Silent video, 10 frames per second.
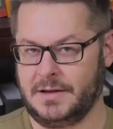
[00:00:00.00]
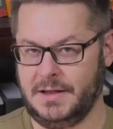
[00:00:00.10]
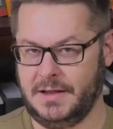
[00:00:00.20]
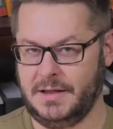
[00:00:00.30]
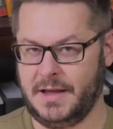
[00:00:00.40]

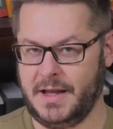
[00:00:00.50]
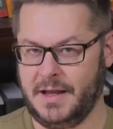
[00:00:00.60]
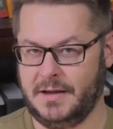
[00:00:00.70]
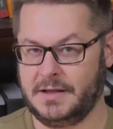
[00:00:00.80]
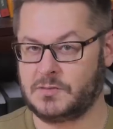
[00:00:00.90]
He
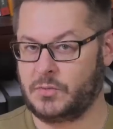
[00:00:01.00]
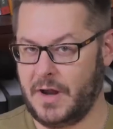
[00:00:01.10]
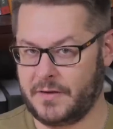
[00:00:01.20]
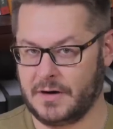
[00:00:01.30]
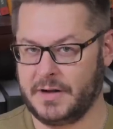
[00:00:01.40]
and his
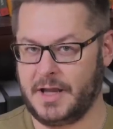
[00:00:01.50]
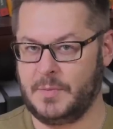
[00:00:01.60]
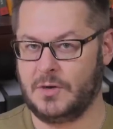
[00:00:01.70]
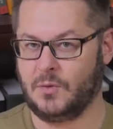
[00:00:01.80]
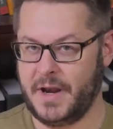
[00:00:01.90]
brother had
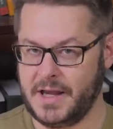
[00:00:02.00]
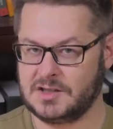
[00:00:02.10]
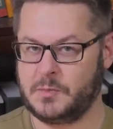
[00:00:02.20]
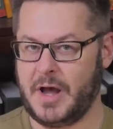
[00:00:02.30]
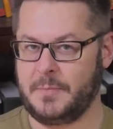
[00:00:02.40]
been
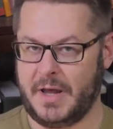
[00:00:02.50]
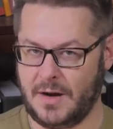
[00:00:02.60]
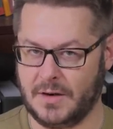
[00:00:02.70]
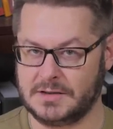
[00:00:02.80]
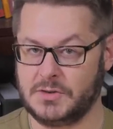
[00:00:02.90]
raised by
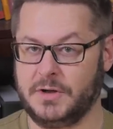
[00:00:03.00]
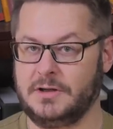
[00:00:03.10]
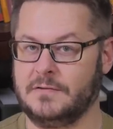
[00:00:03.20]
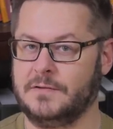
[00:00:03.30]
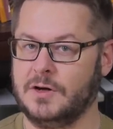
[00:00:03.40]
parents who had
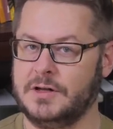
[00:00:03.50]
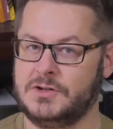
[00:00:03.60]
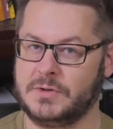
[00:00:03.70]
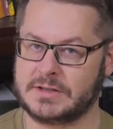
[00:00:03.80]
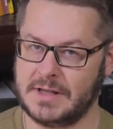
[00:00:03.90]

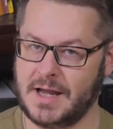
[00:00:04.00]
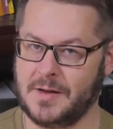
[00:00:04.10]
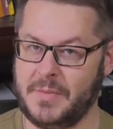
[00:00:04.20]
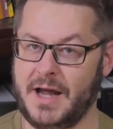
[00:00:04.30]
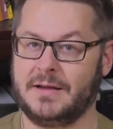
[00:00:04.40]
converted to
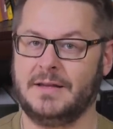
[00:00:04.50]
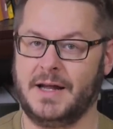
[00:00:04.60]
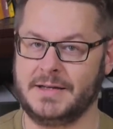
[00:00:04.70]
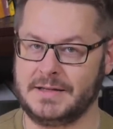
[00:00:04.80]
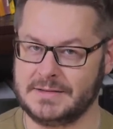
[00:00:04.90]
Islam back in the
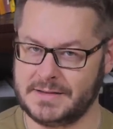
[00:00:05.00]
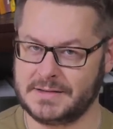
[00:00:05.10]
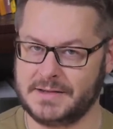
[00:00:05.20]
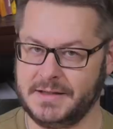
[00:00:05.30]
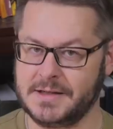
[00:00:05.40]

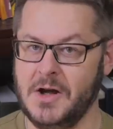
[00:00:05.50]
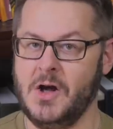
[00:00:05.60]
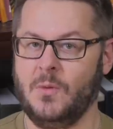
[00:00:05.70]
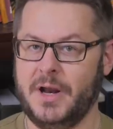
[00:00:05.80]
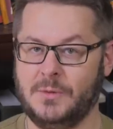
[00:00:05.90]
1960s,
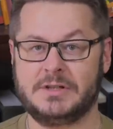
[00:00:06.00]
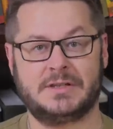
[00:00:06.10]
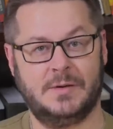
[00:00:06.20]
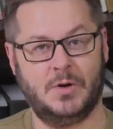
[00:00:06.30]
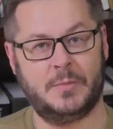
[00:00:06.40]
when it was
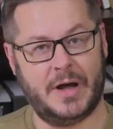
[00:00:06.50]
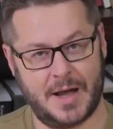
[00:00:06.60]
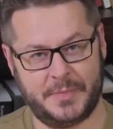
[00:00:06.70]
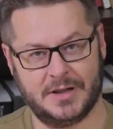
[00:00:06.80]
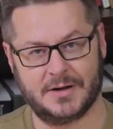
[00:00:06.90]
somewhat
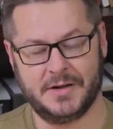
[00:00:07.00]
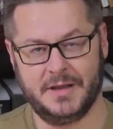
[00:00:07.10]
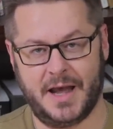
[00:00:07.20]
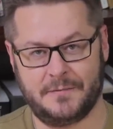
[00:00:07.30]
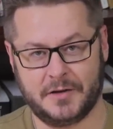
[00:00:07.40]
popular in
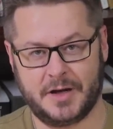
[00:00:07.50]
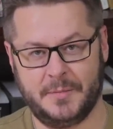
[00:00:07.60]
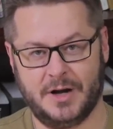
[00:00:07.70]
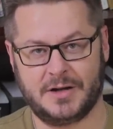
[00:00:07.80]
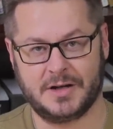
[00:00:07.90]
the
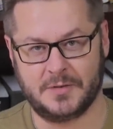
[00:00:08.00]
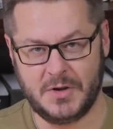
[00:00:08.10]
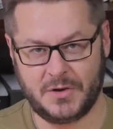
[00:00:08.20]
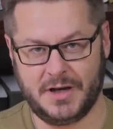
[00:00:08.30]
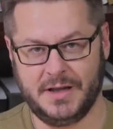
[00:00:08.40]
African-American
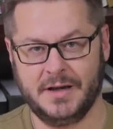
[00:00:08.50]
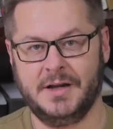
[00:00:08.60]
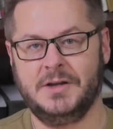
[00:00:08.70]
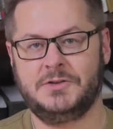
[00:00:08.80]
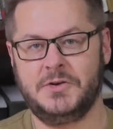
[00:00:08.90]
community
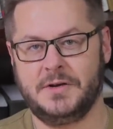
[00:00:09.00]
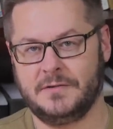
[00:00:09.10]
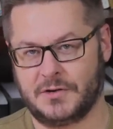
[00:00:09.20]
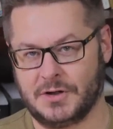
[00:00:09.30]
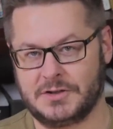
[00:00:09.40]
to
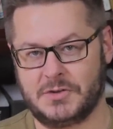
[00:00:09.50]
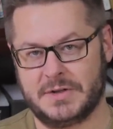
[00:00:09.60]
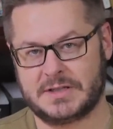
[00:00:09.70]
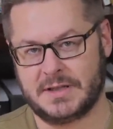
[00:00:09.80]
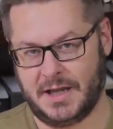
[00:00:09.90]
convert
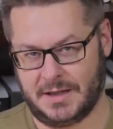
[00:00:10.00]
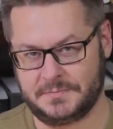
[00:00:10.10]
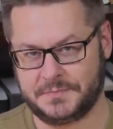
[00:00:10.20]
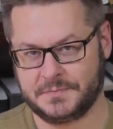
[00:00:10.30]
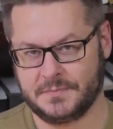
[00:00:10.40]
to Islam.